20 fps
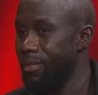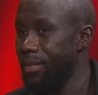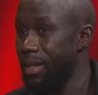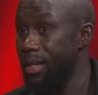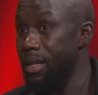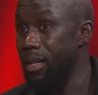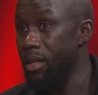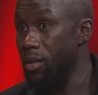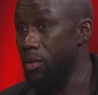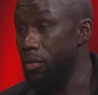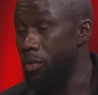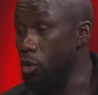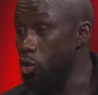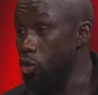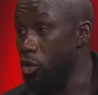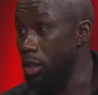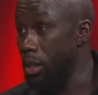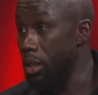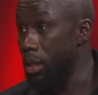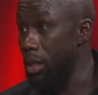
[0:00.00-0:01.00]
But then
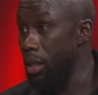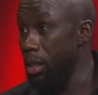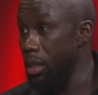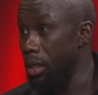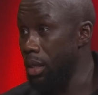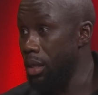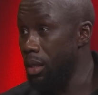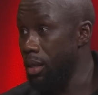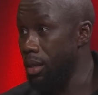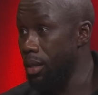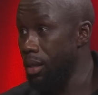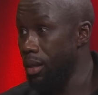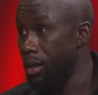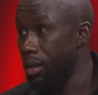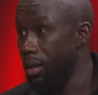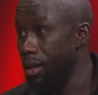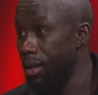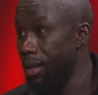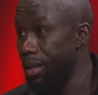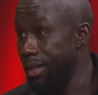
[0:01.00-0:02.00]
unfortunately,
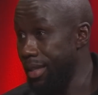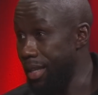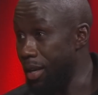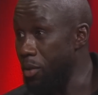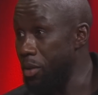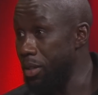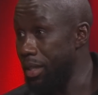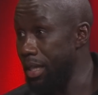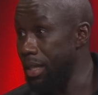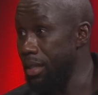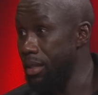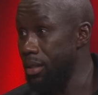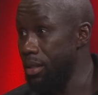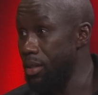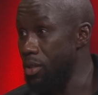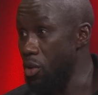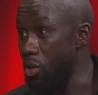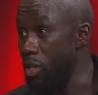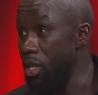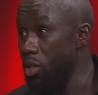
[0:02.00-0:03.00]

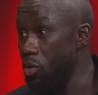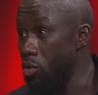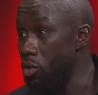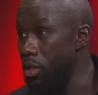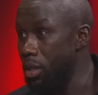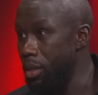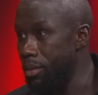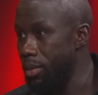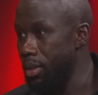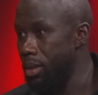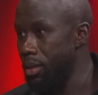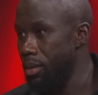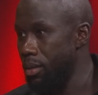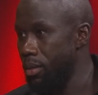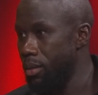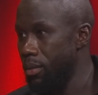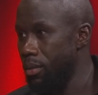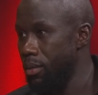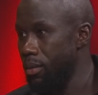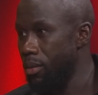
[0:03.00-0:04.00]
nowadays, you need 2 teams
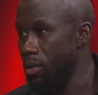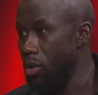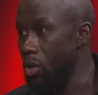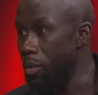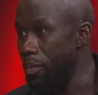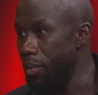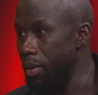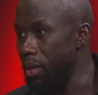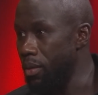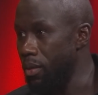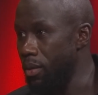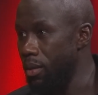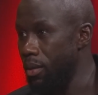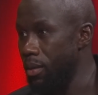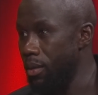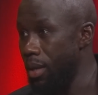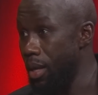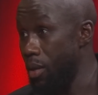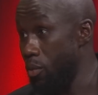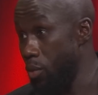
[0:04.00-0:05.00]
to compete.
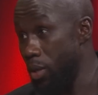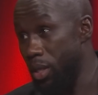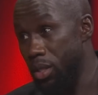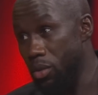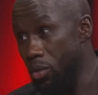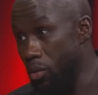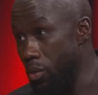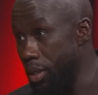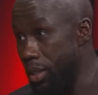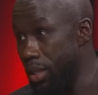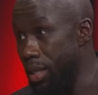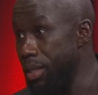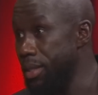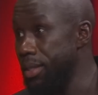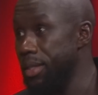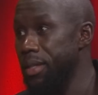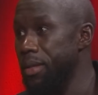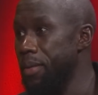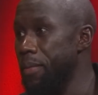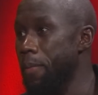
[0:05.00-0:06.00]
And we saw with
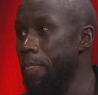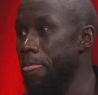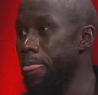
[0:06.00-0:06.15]
Arsenal.